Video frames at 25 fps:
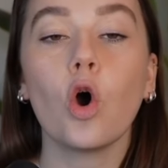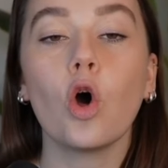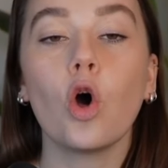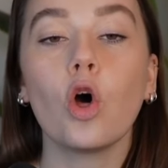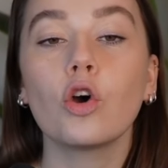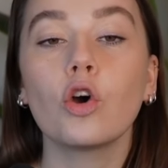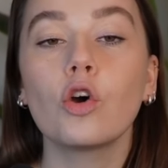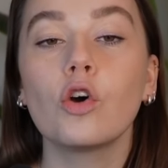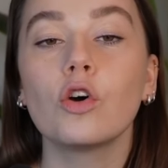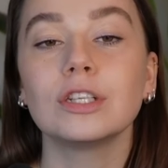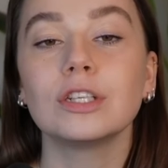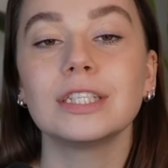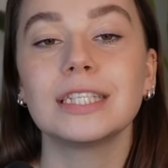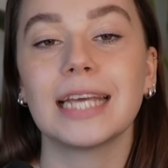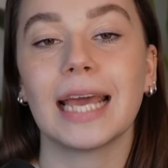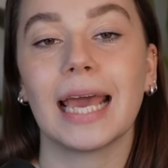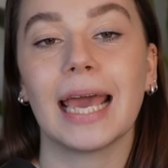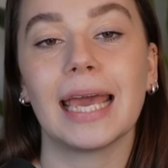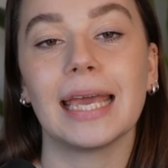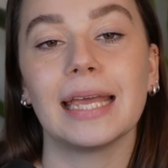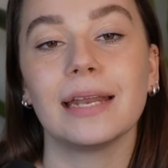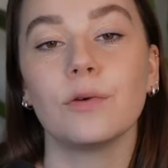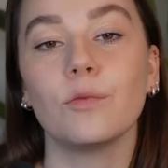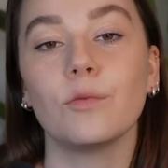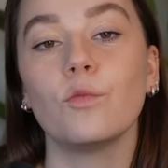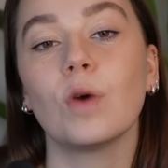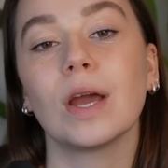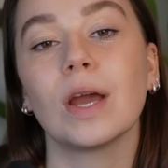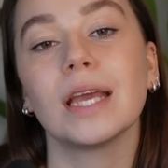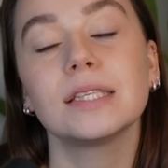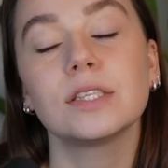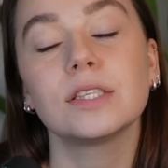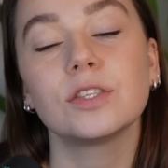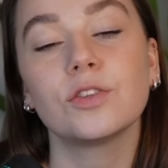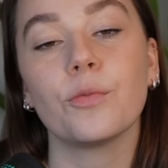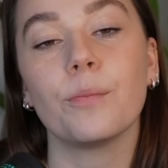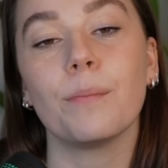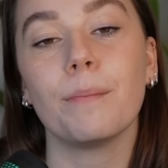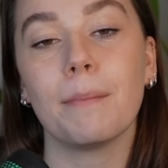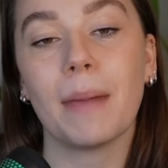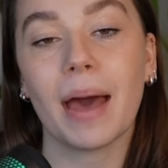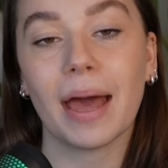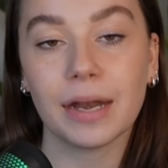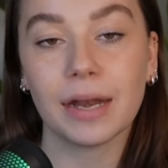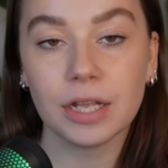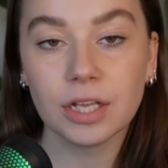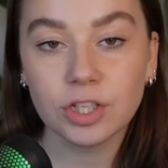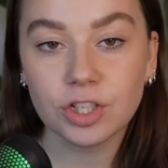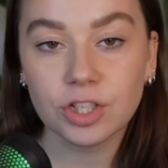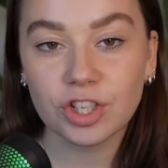contain ways to
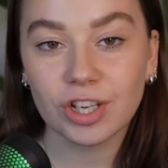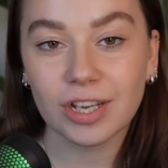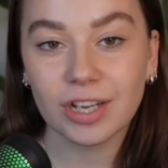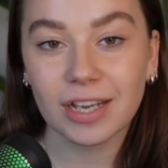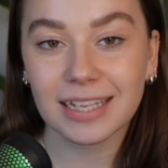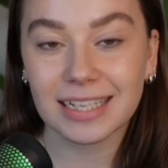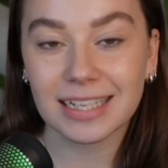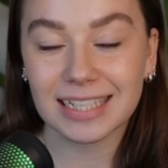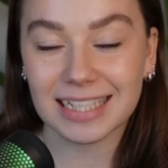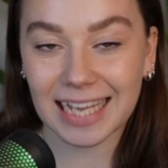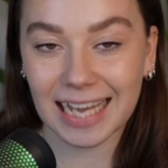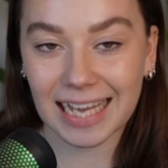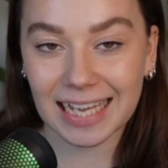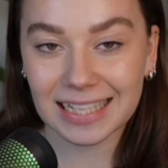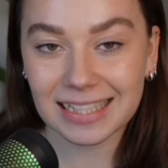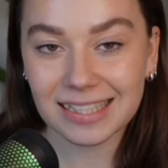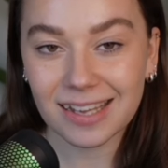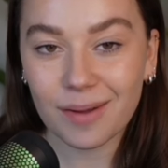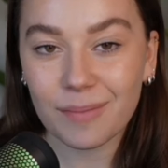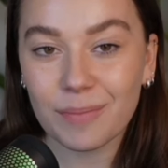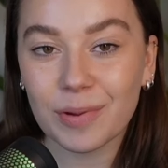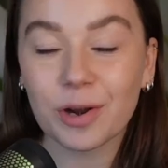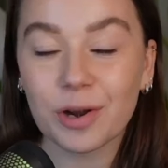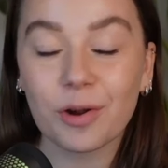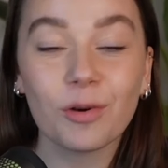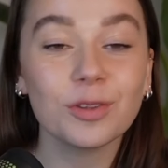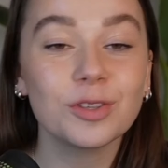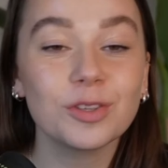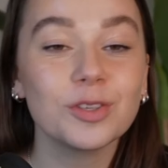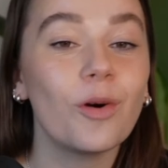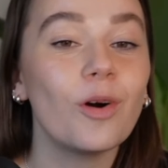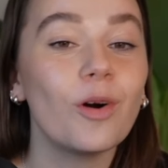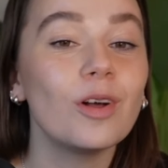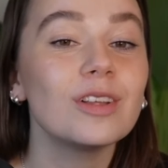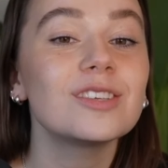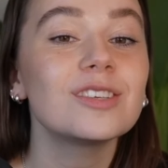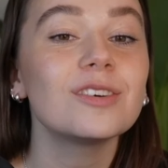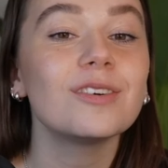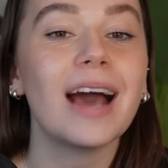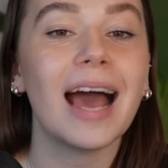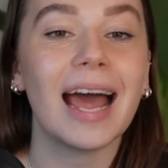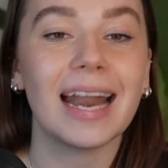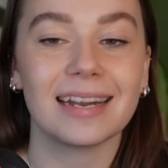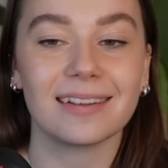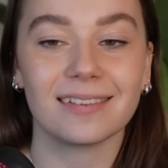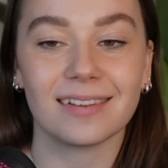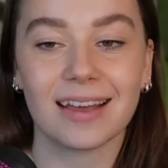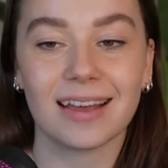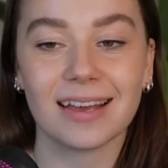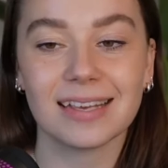manage data, but to also
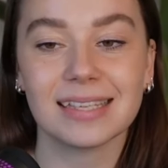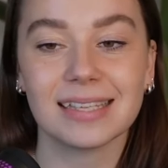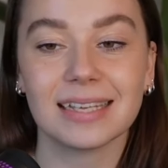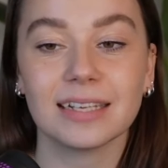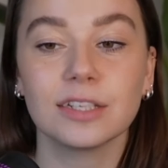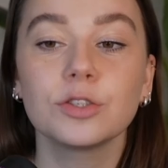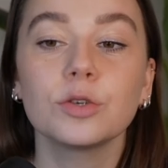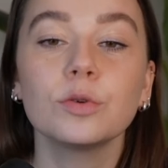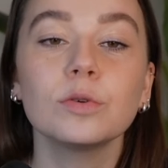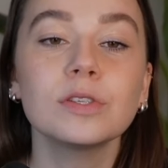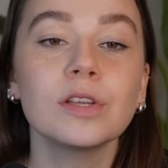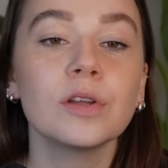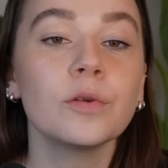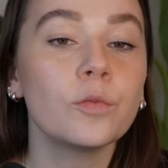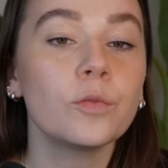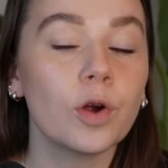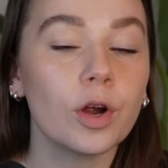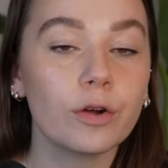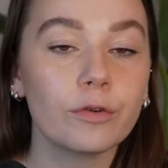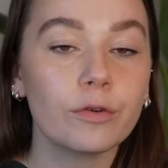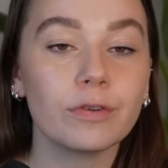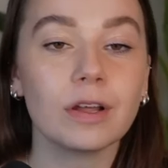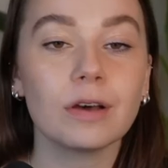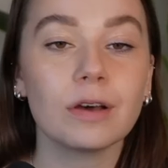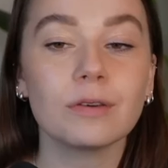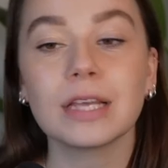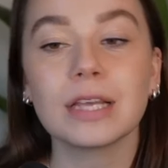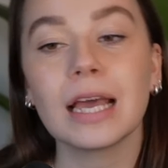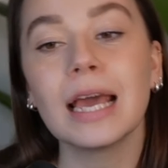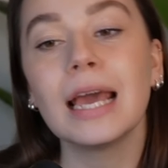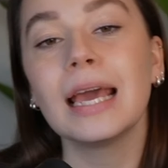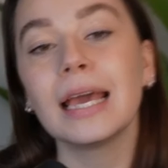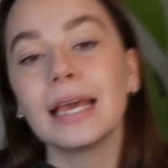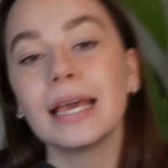analyze it. Tools and workflows is